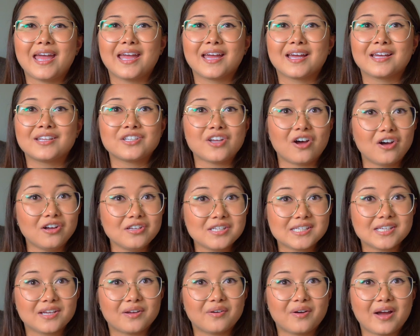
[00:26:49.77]
And
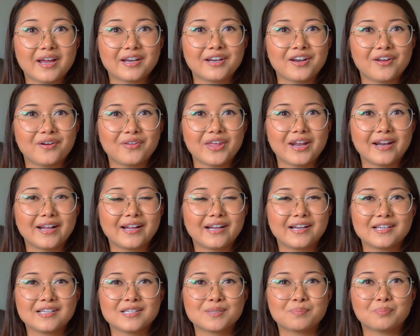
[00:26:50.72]
also, I know that
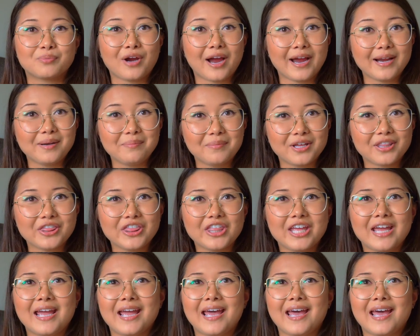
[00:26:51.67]
it is Pride Month,